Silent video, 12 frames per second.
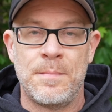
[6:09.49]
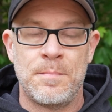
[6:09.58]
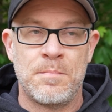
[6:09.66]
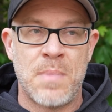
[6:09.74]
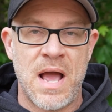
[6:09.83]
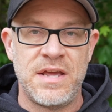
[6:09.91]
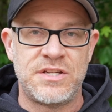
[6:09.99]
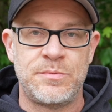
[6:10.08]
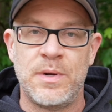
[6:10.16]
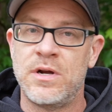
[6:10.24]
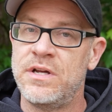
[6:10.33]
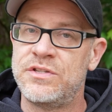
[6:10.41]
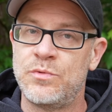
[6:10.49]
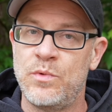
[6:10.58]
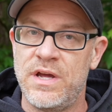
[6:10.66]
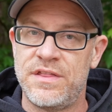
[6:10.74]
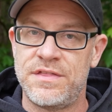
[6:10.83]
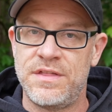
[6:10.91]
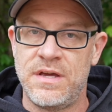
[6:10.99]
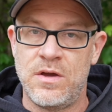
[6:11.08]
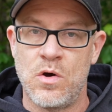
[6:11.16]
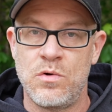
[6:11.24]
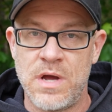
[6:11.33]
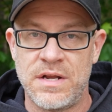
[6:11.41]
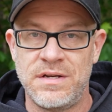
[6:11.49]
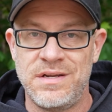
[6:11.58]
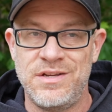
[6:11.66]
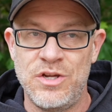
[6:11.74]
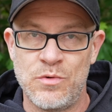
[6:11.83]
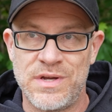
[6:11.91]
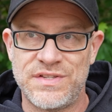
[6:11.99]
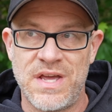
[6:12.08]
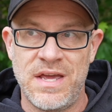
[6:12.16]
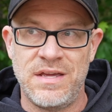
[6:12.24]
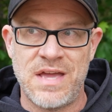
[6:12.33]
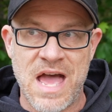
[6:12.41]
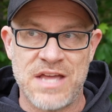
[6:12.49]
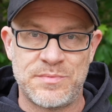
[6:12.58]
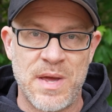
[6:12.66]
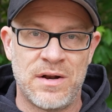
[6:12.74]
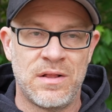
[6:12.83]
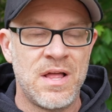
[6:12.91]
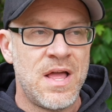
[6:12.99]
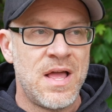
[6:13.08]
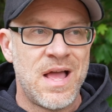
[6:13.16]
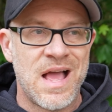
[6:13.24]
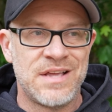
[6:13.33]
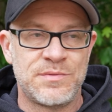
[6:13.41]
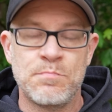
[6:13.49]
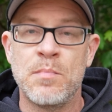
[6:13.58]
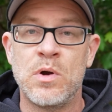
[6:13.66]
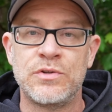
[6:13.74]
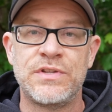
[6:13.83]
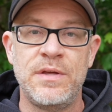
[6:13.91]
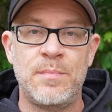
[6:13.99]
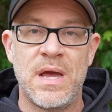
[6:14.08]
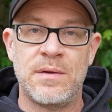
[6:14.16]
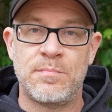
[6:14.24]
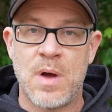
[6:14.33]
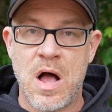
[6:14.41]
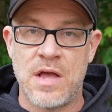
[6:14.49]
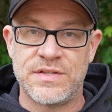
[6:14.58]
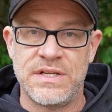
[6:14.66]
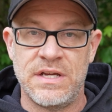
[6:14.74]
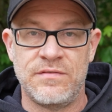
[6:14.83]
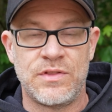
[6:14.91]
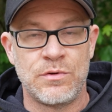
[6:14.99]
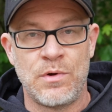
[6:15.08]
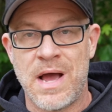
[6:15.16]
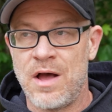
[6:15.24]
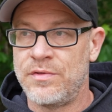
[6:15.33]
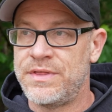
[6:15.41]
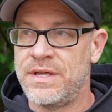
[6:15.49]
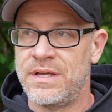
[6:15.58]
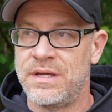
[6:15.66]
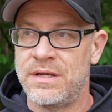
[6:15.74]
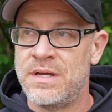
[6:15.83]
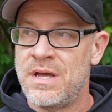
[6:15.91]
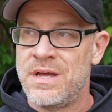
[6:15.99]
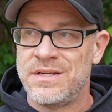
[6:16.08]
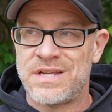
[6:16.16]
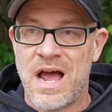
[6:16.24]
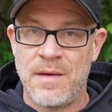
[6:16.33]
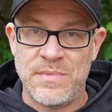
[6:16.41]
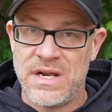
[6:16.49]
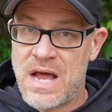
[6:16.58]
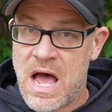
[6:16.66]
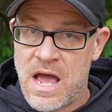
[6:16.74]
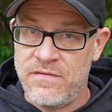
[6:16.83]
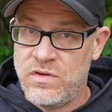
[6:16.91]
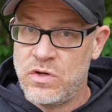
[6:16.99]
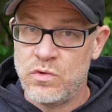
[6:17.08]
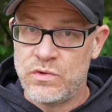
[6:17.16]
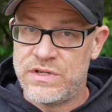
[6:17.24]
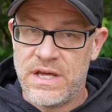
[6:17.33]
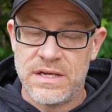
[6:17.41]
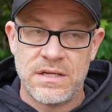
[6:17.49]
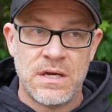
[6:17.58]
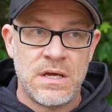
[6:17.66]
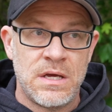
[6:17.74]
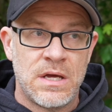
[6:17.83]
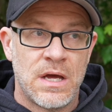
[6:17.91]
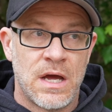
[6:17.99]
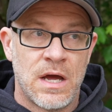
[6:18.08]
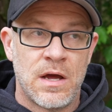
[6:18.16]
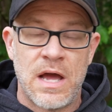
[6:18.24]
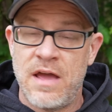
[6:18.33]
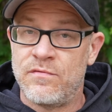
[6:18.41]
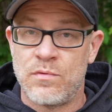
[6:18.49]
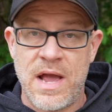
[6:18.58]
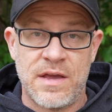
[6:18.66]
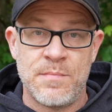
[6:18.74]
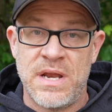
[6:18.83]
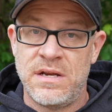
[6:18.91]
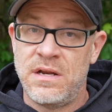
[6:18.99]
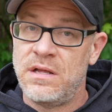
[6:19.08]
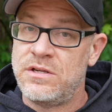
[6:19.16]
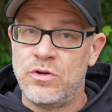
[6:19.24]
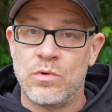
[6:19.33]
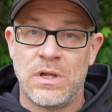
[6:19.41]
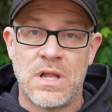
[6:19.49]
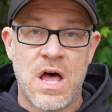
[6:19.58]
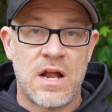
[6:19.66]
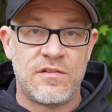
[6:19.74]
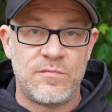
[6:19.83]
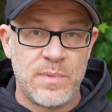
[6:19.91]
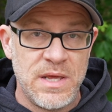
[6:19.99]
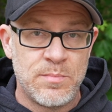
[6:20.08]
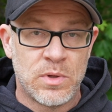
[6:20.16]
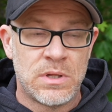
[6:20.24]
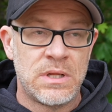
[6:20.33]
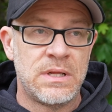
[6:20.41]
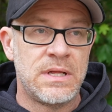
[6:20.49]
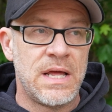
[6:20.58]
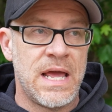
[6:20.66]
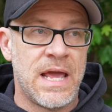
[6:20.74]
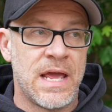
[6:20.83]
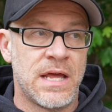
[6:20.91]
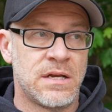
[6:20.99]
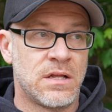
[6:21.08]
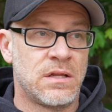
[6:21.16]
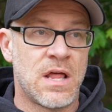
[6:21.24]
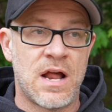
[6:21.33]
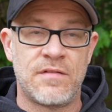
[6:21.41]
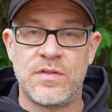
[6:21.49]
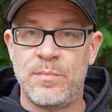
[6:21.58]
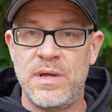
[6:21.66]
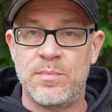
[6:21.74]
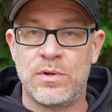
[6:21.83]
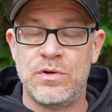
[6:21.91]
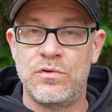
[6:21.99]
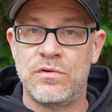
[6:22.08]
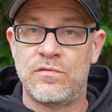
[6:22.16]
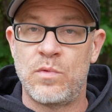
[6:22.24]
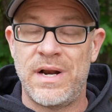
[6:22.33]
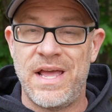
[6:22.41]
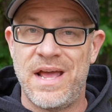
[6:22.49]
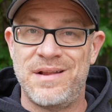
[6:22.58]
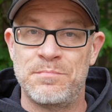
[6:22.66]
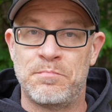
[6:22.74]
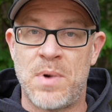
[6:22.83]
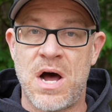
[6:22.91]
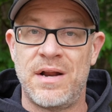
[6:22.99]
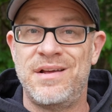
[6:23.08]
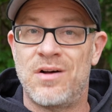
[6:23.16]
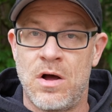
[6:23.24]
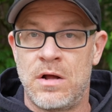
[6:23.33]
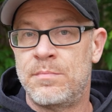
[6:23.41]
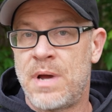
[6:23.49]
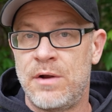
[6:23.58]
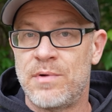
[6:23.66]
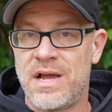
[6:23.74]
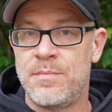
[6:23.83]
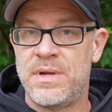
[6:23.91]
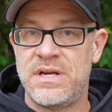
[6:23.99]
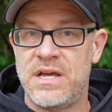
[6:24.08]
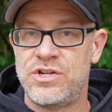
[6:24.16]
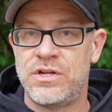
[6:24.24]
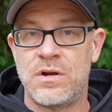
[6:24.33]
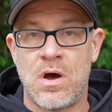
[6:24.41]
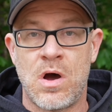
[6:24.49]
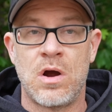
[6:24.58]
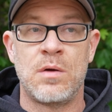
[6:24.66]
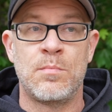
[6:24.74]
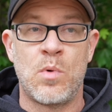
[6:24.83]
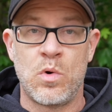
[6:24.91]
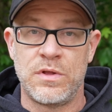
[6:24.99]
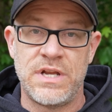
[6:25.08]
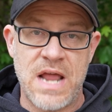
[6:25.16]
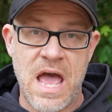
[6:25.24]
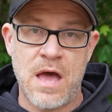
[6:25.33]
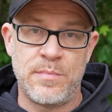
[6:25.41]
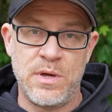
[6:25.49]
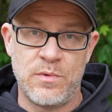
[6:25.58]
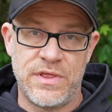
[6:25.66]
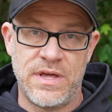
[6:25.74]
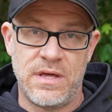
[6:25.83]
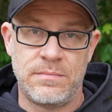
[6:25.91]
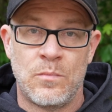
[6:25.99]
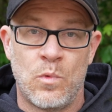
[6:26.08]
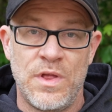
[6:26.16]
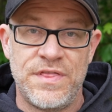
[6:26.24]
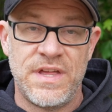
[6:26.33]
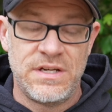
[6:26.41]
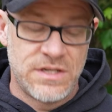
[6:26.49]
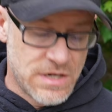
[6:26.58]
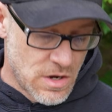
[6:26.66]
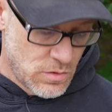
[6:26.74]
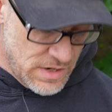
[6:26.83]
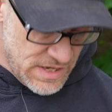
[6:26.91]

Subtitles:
my experience with the GoGun USA gas pedal has mostly been positive throughout the time that I've used it. I have recommended it to a lot of people, and a lot of the people who have went ahead and bought it on my recommendation are more than happy with it. One thing to note